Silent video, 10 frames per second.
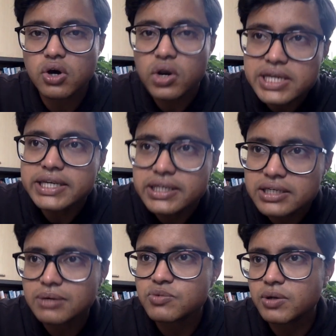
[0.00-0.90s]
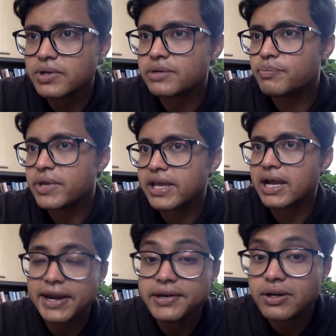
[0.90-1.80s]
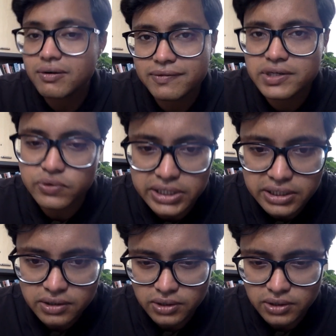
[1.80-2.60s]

only in terms of it being a kind of duty.